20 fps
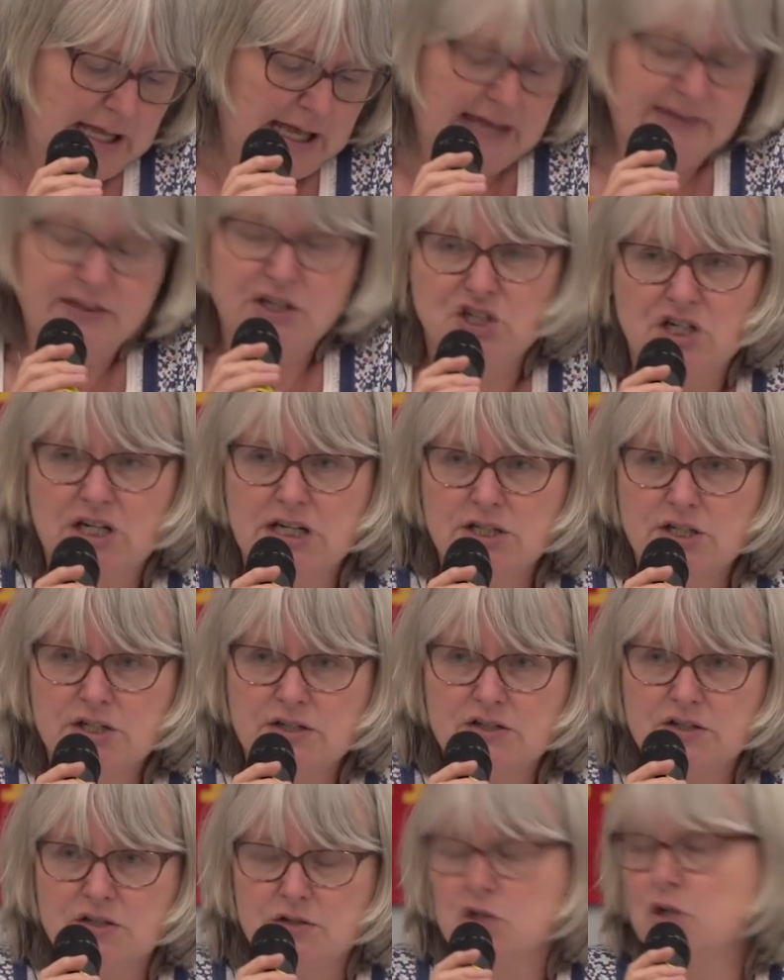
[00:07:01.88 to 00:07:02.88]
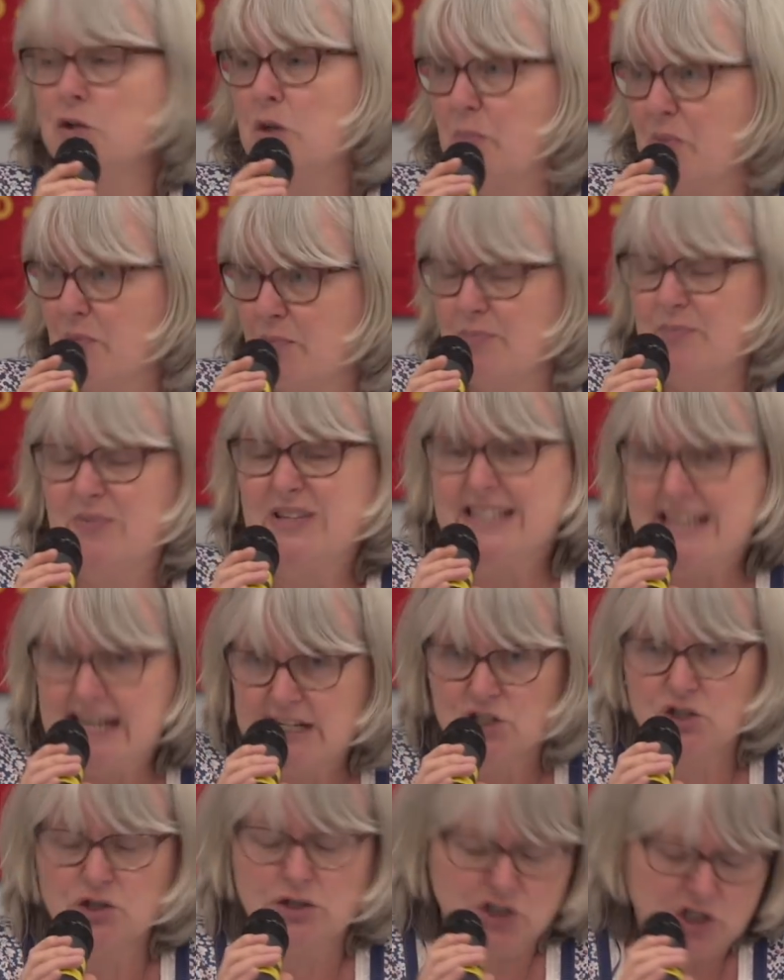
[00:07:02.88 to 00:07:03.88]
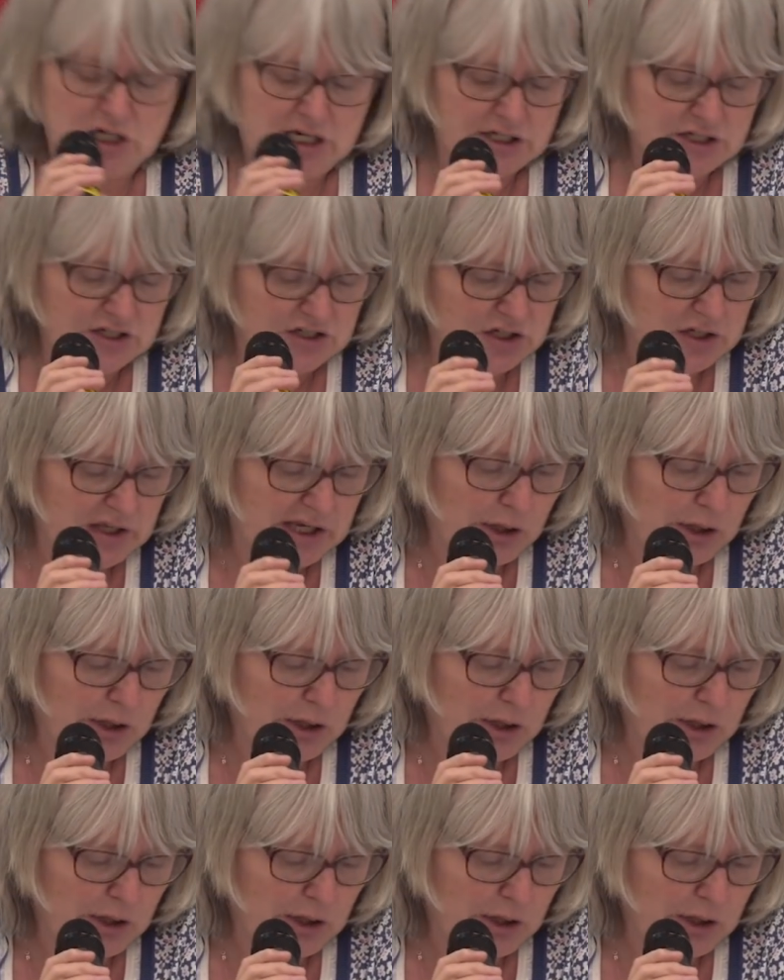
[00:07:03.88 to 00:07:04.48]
and the changes to the potential changes to the